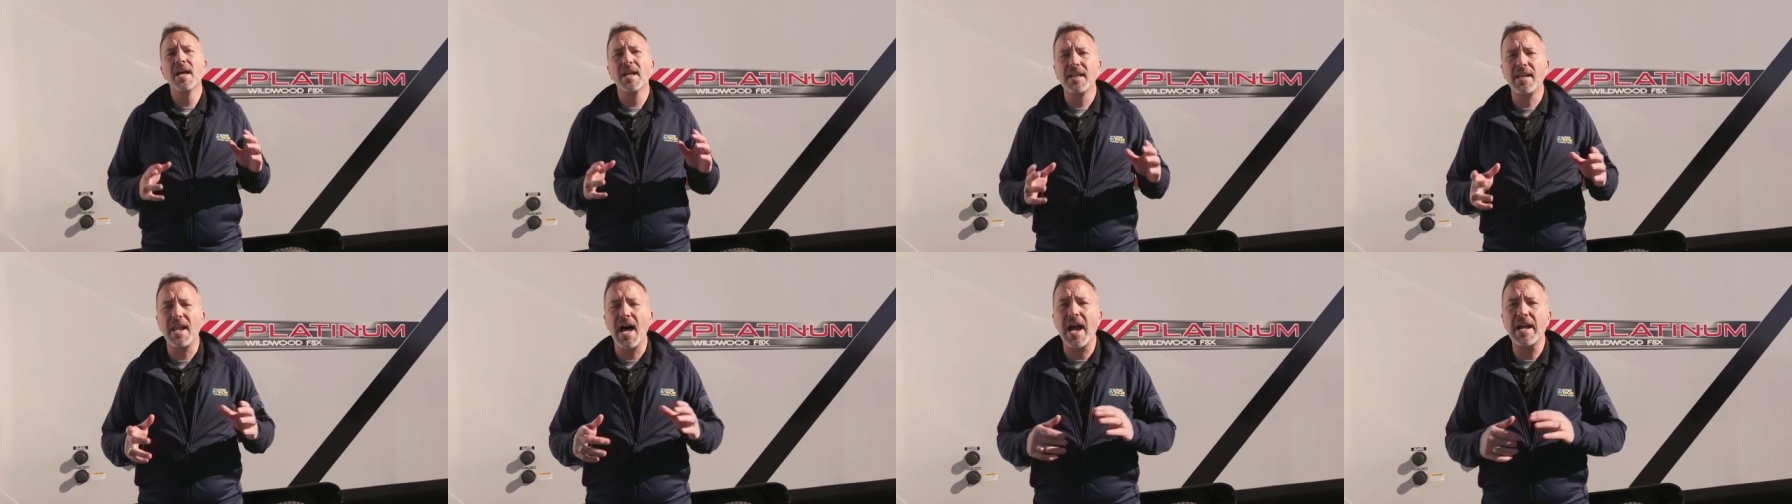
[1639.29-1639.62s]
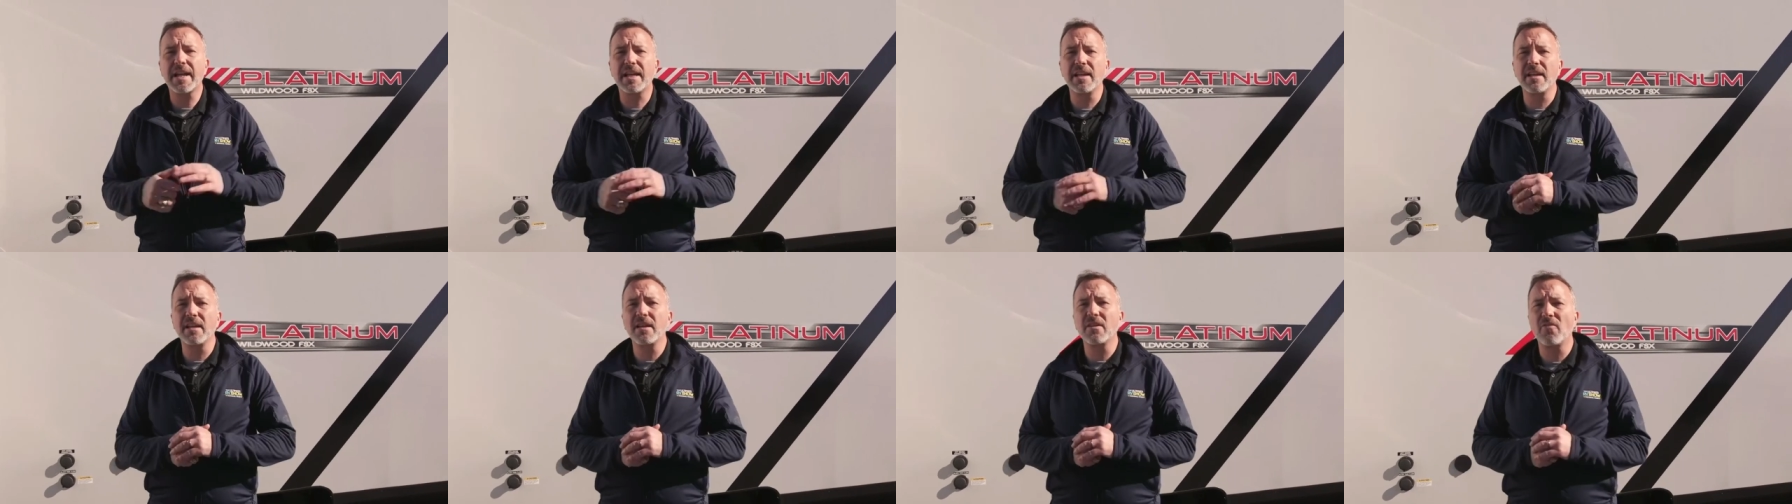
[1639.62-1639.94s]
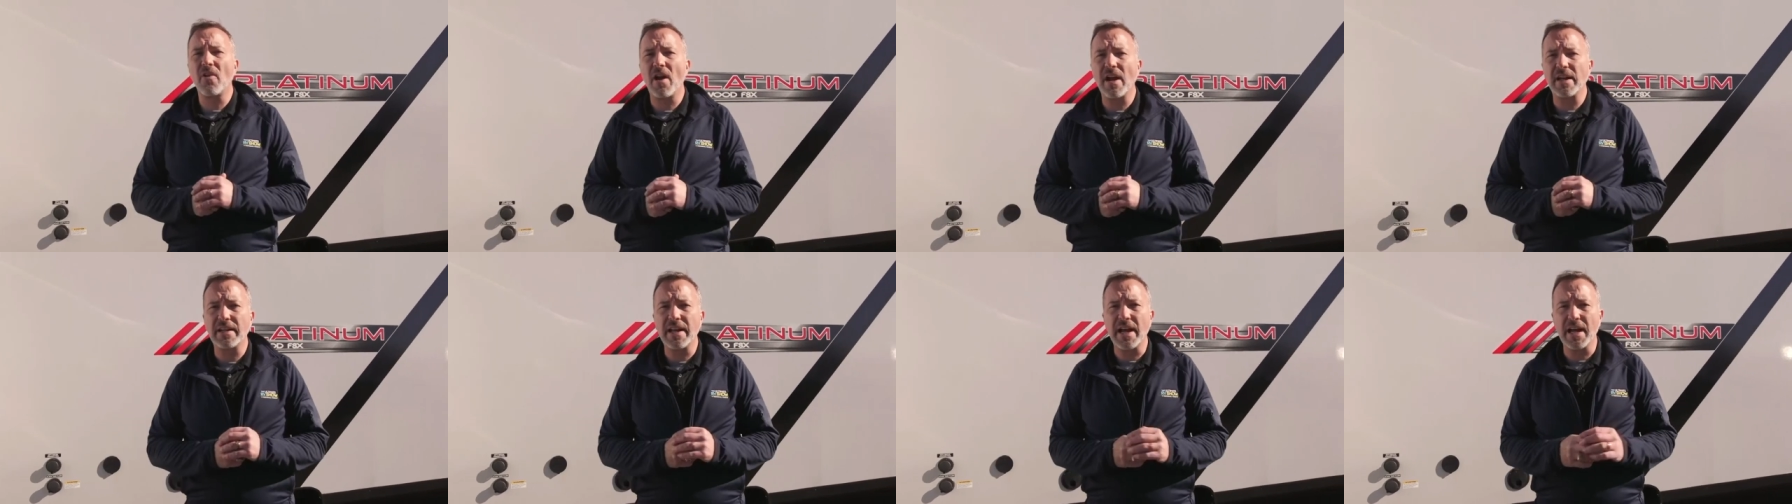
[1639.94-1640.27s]
Lock it in
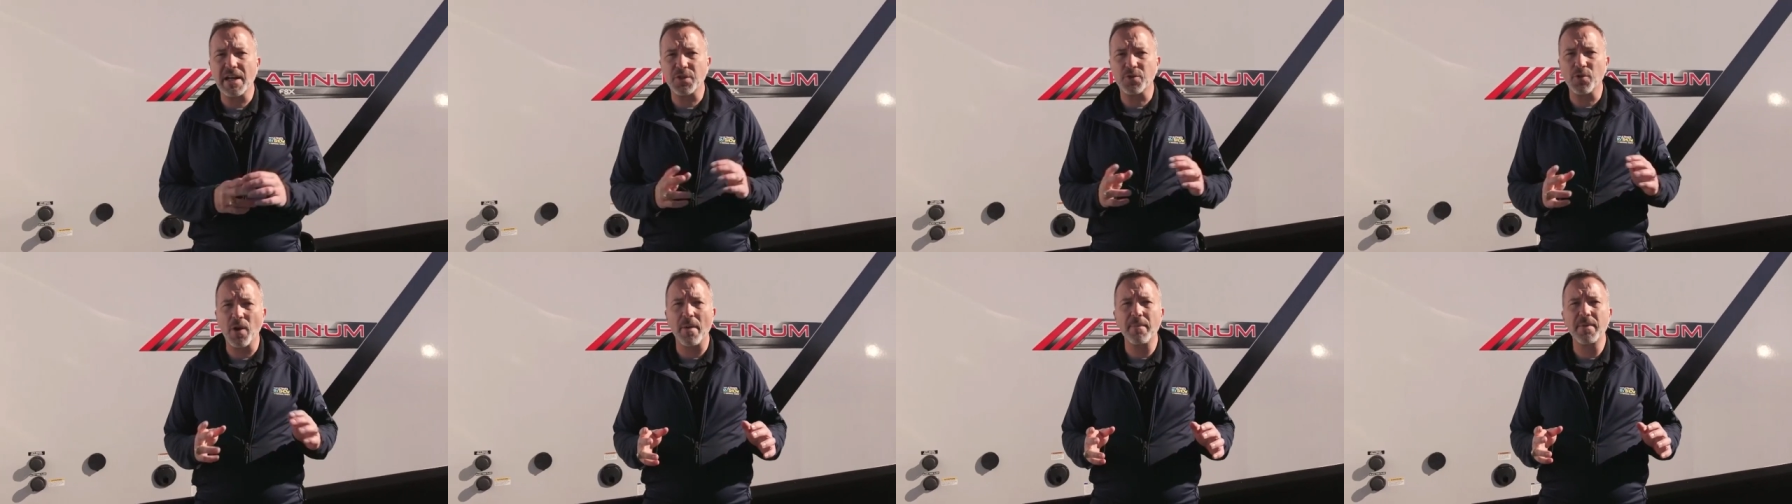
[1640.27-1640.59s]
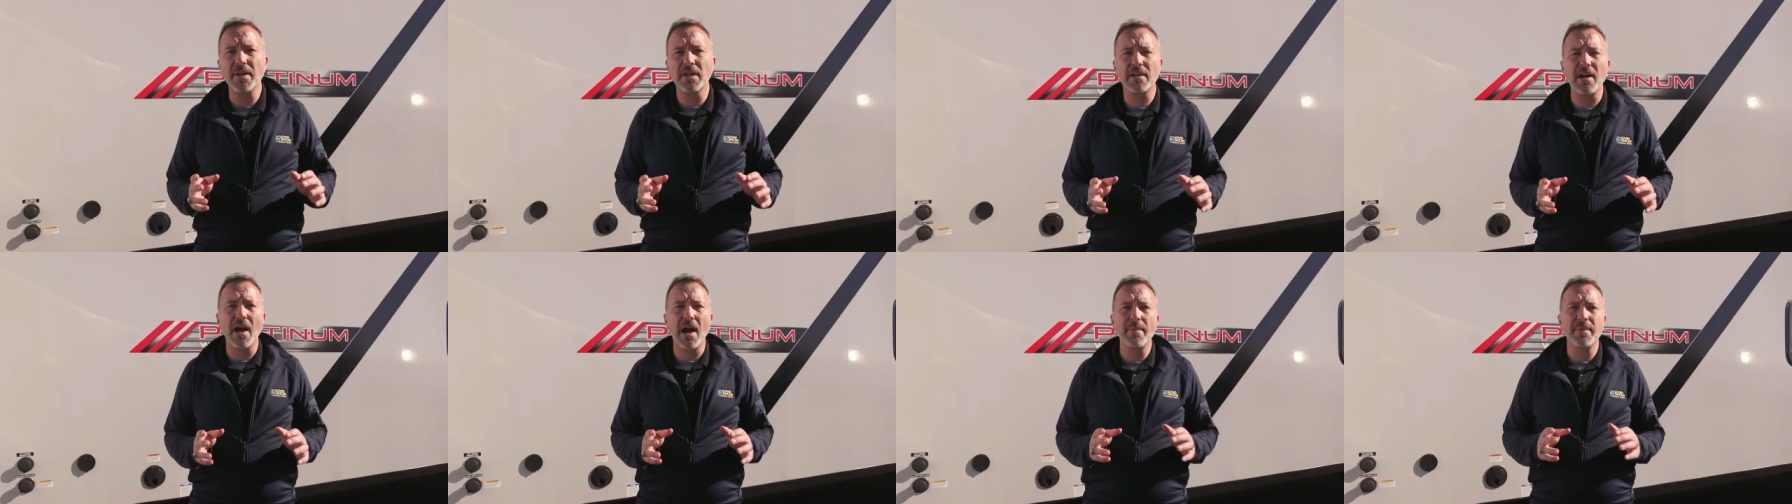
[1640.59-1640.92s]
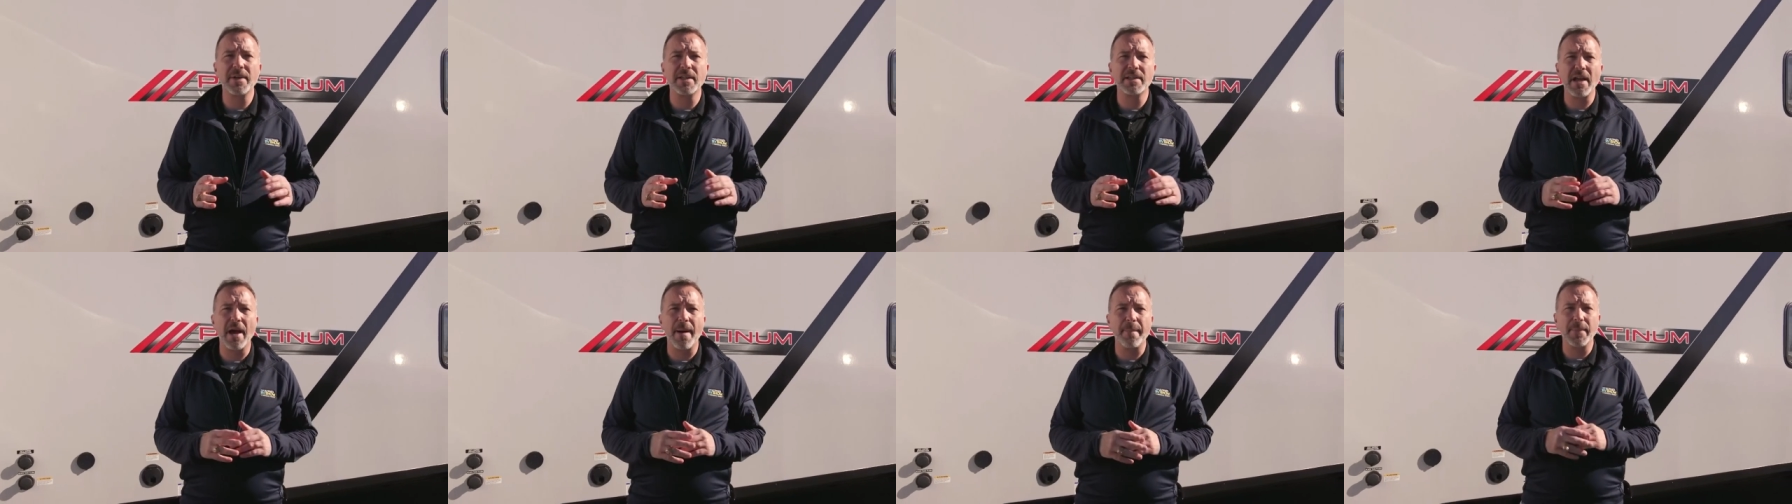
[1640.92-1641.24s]
right now. Drop me a
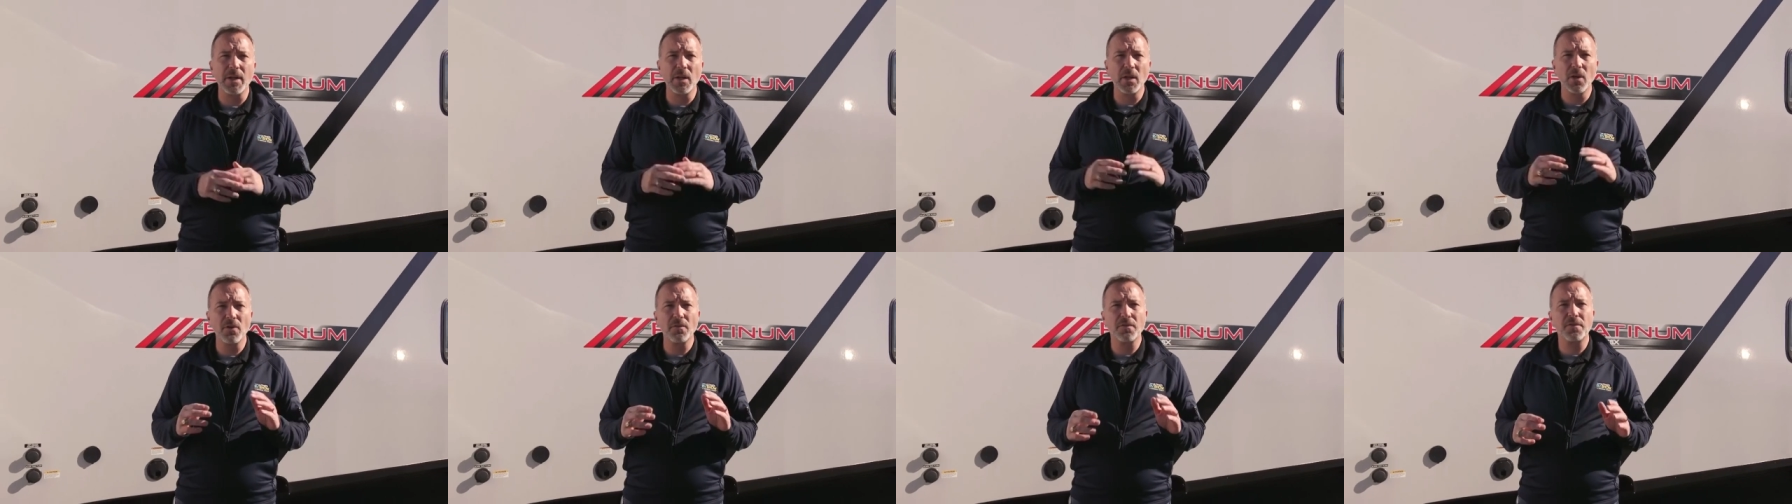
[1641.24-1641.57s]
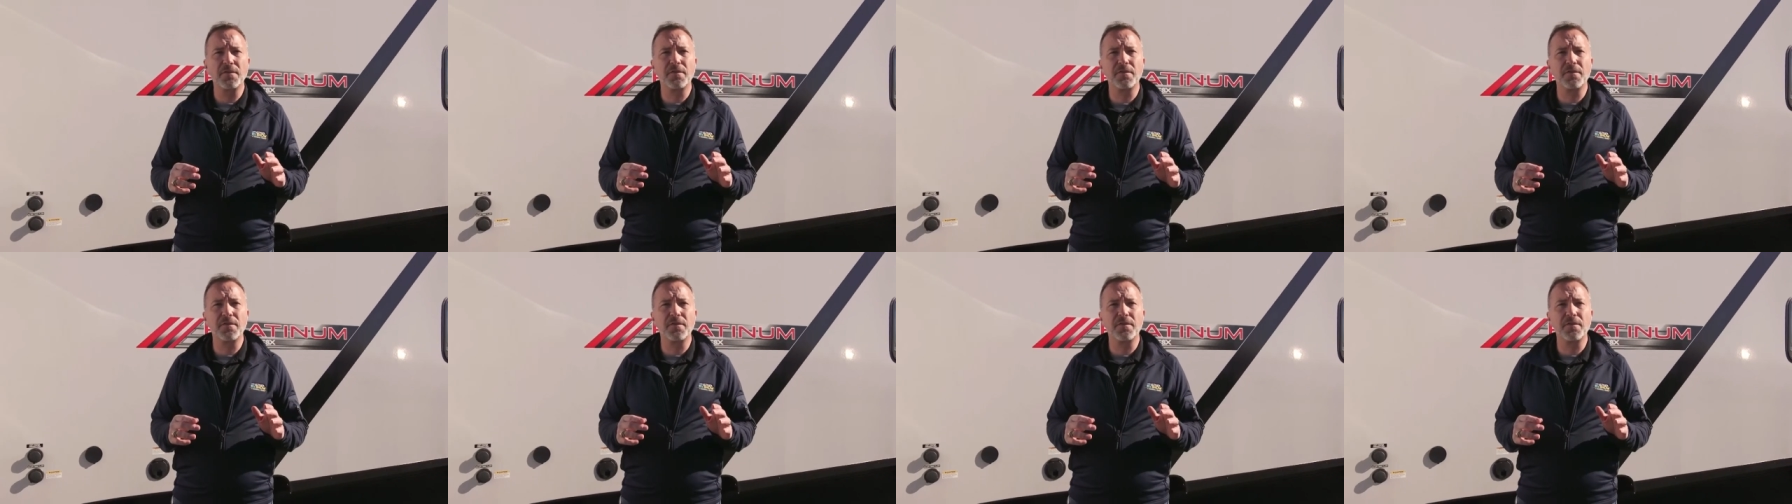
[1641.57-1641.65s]
comment down below,